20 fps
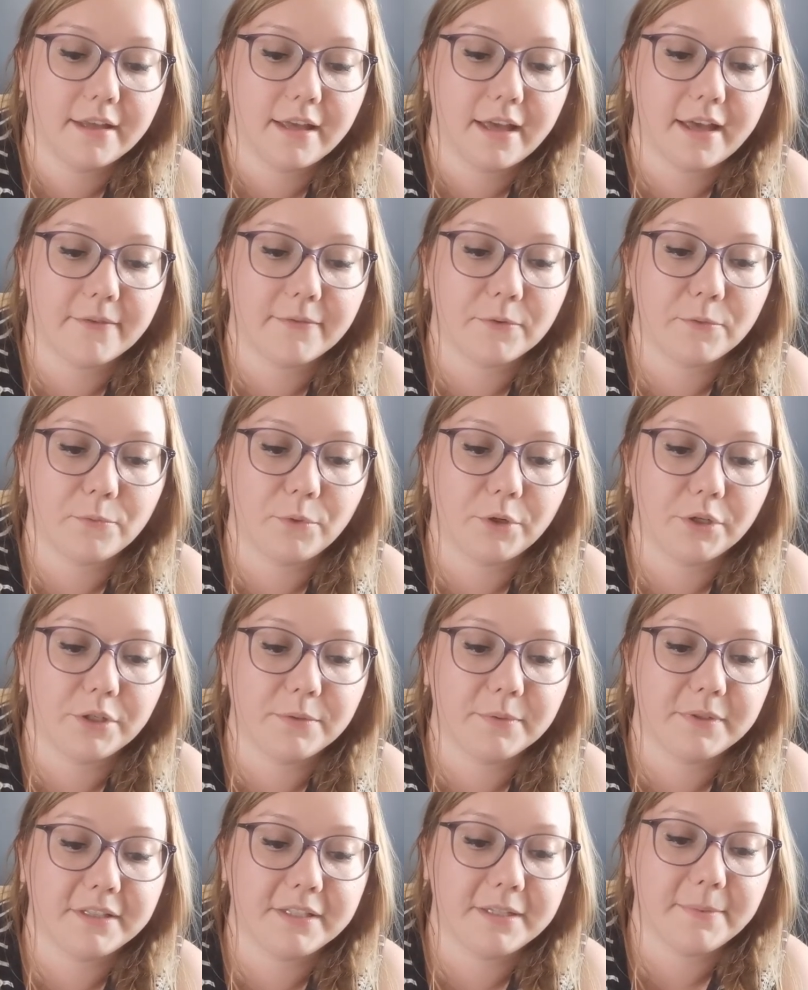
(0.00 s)
haven't
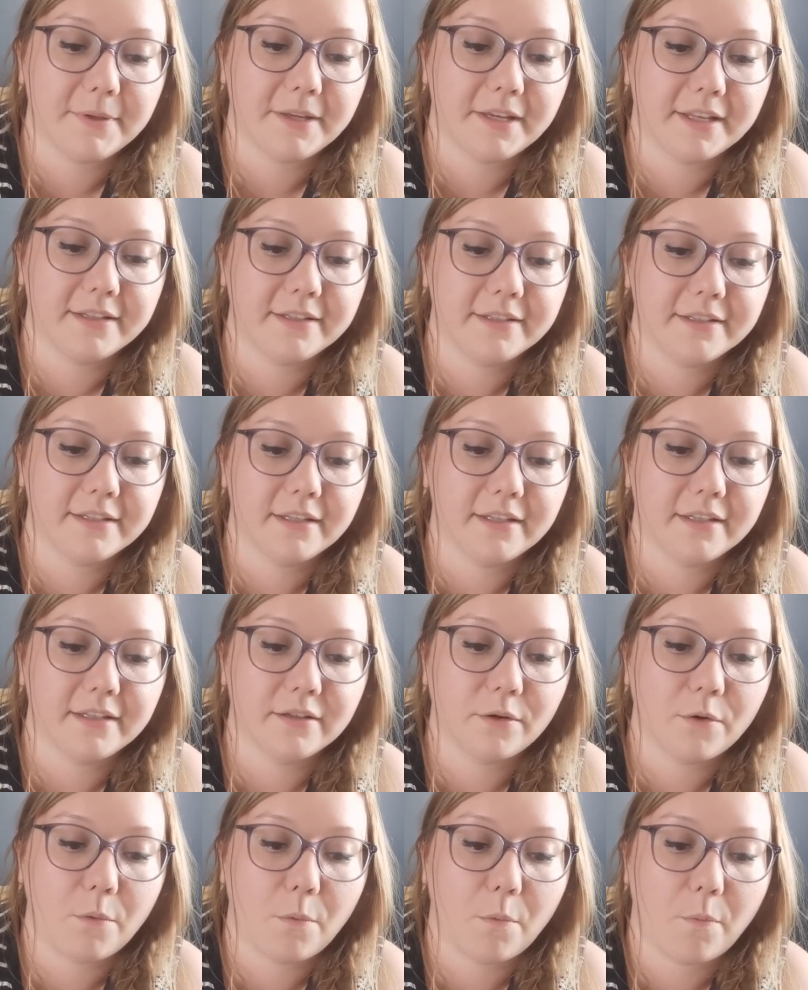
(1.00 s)
worked with DPNs
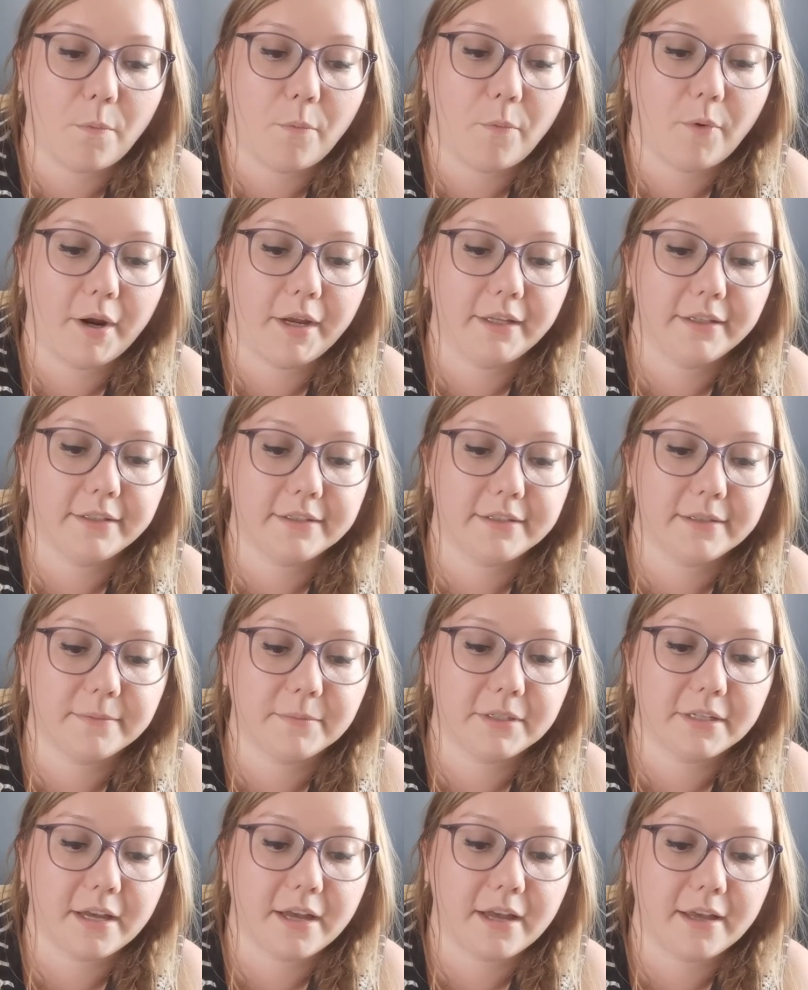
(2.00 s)
in quite
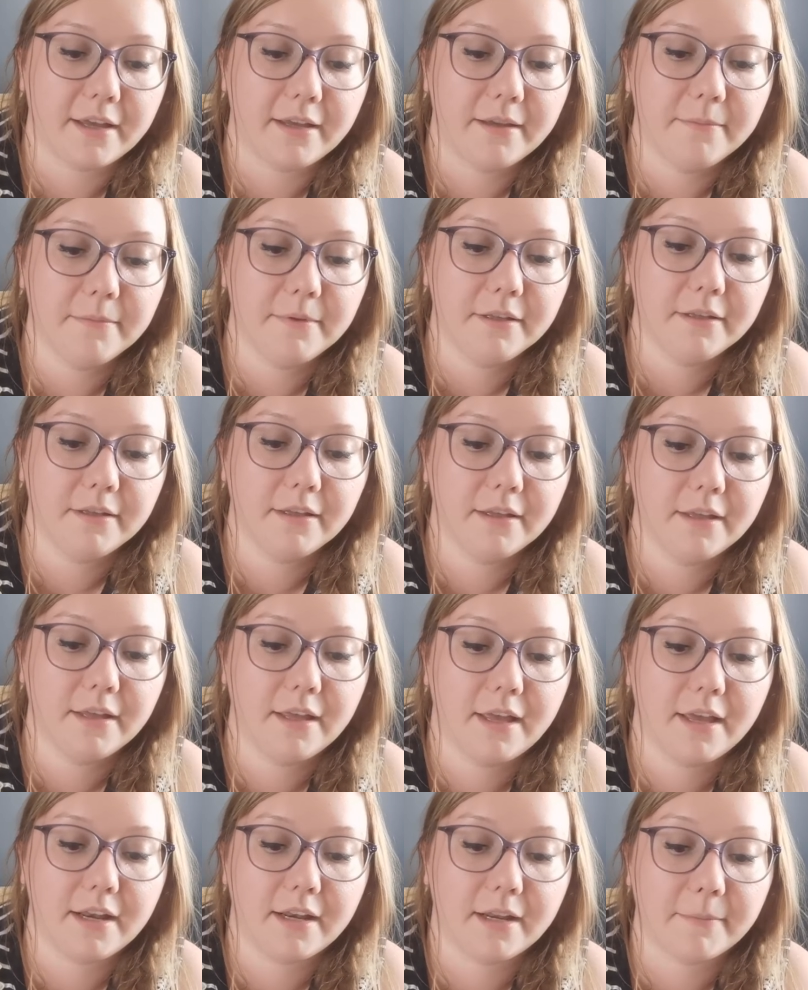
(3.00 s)
some time,
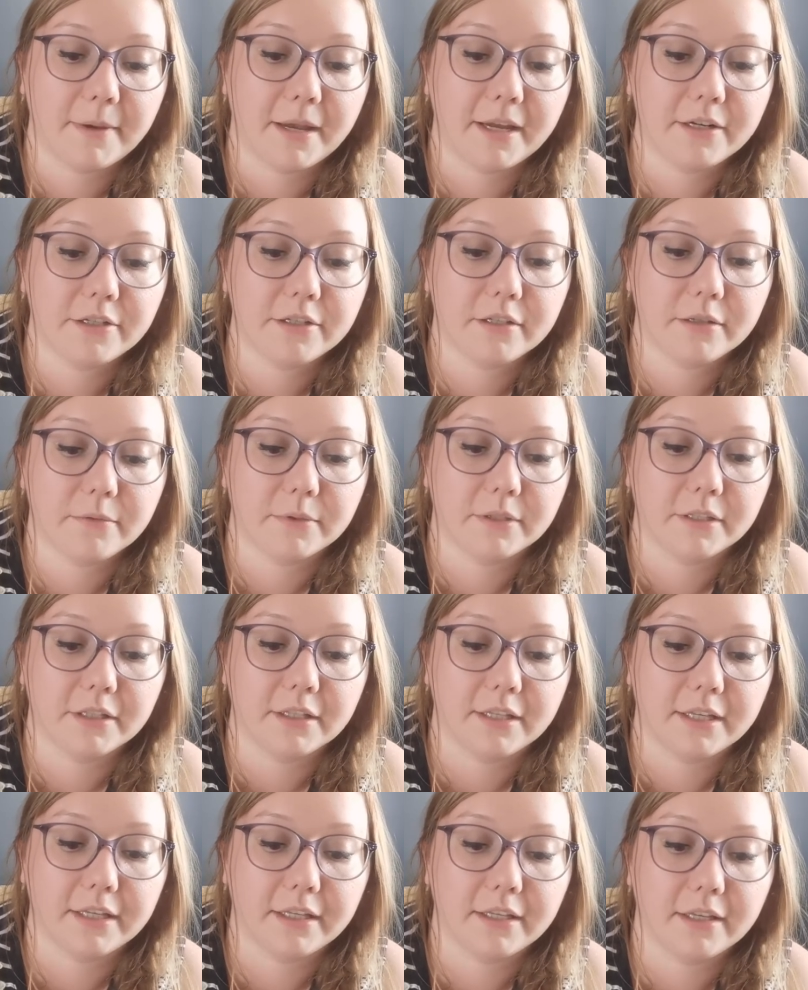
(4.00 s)
and I'm actually really
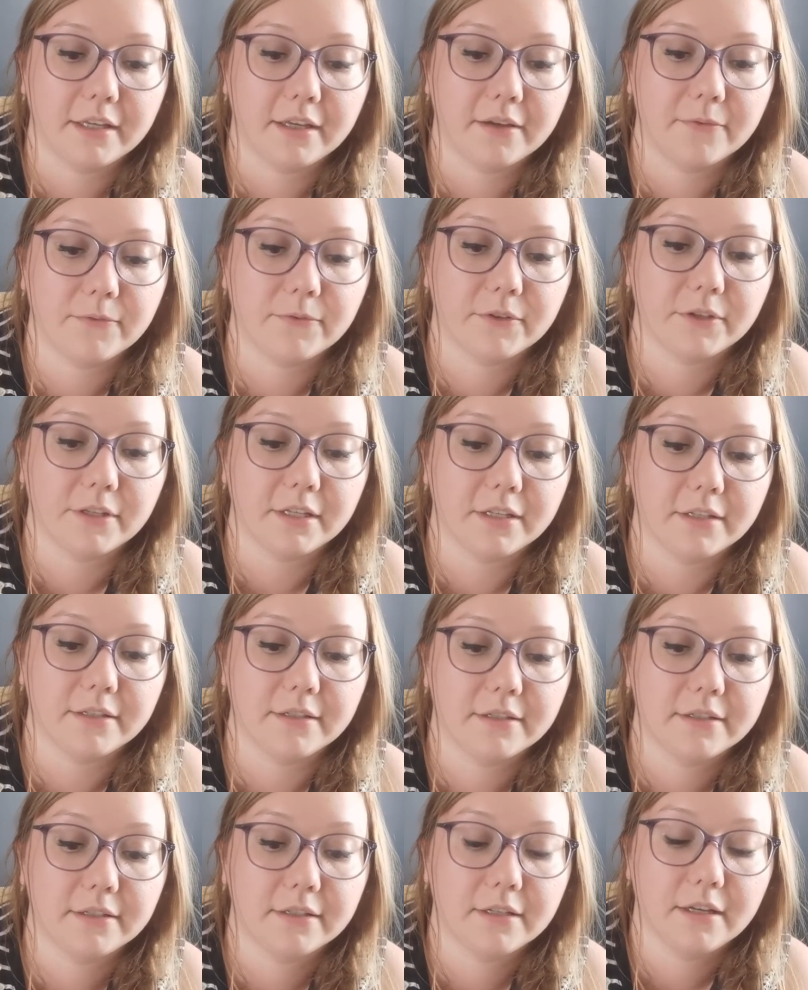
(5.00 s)
liking it for
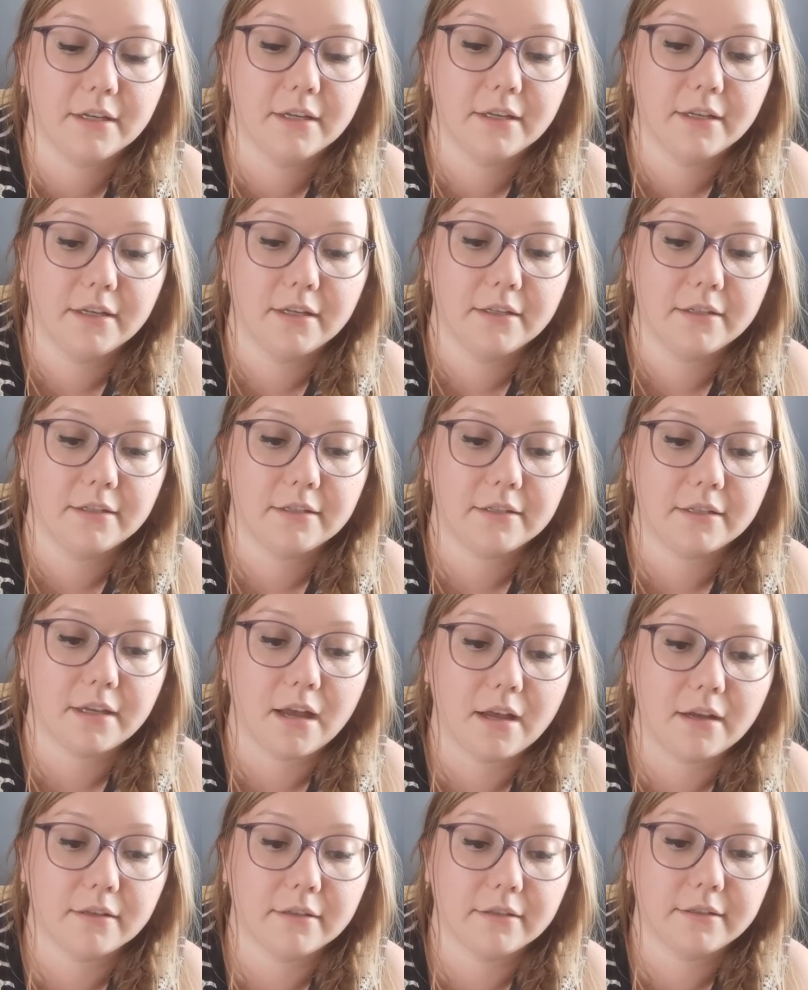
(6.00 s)
these
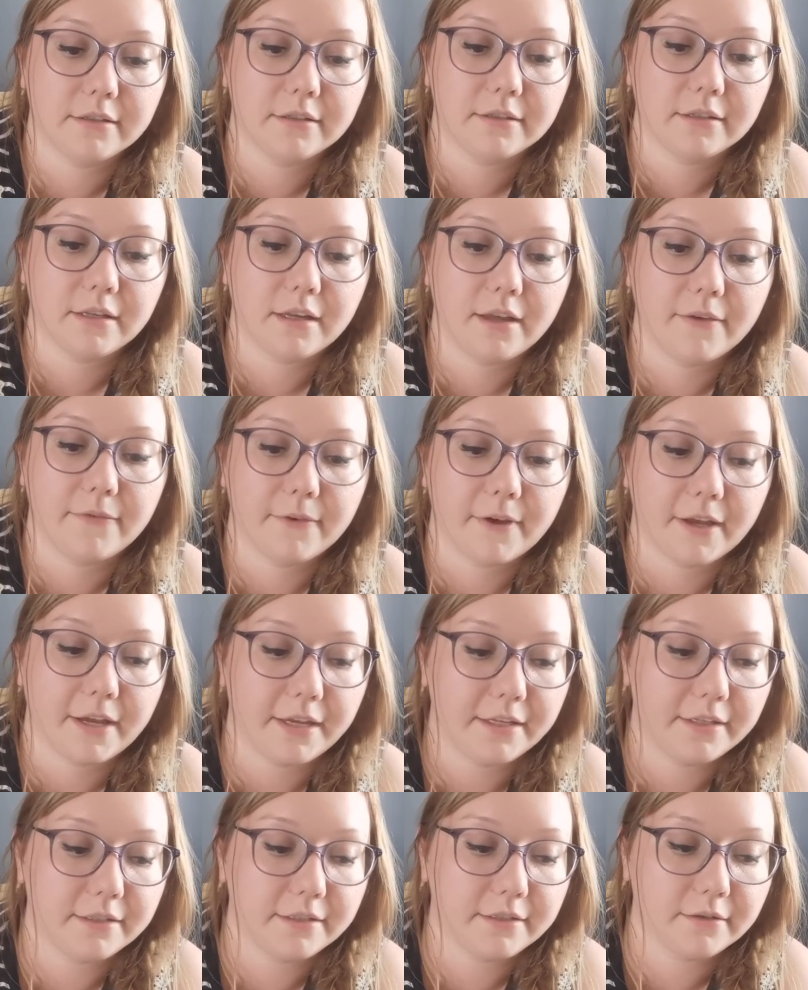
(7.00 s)
socks. I
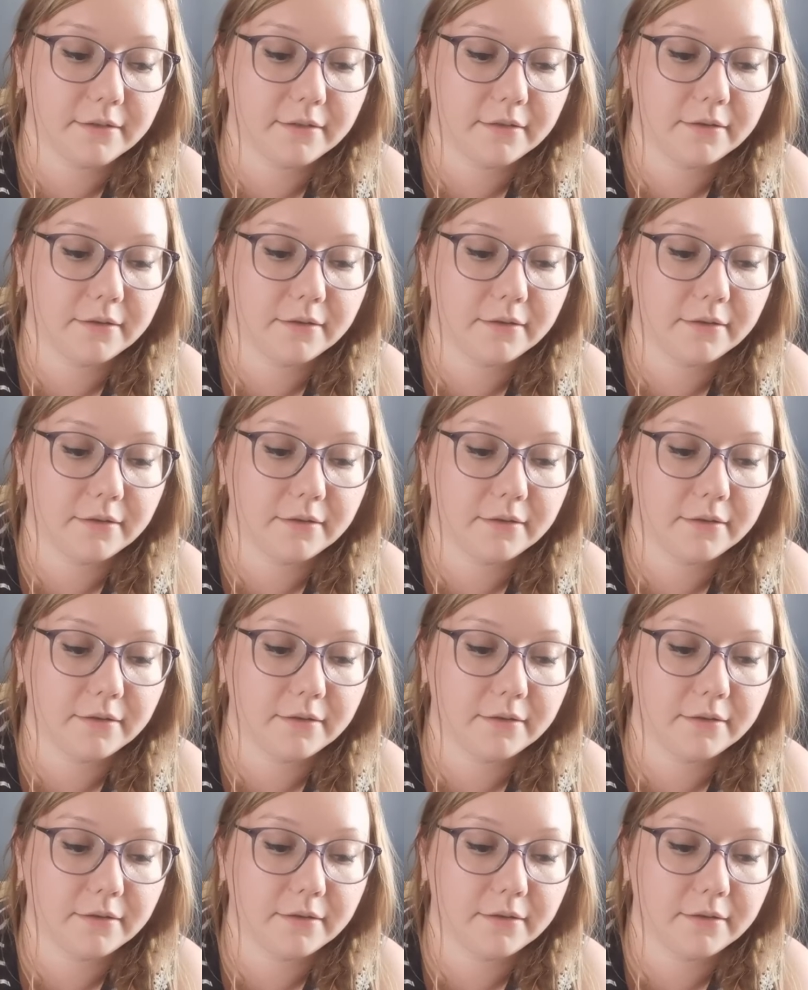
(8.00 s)
find